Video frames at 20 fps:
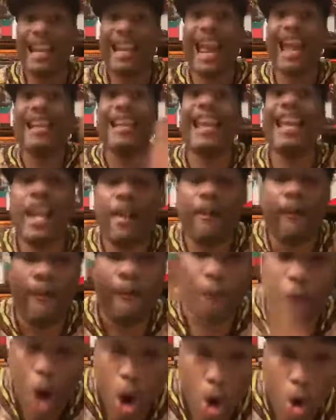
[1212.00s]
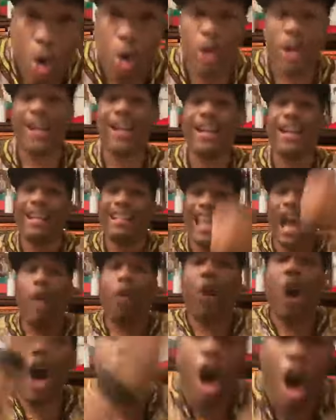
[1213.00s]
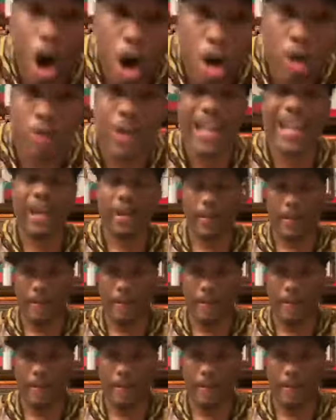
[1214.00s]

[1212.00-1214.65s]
they needed food. They were hungry.